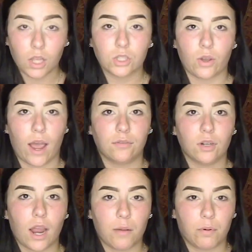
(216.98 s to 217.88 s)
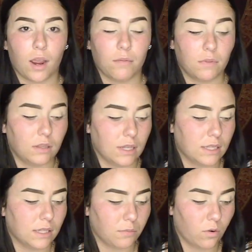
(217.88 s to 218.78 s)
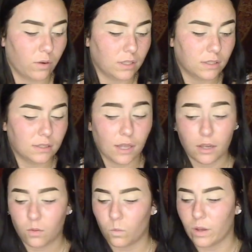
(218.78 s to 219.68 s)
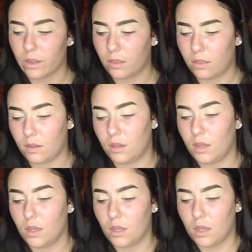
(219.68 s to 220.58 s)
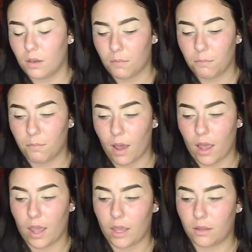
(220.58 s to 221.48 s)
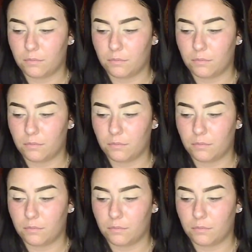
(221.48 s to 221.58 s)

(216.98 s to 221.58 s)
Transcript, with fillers: So after I prime the lids, I'm going to set it with my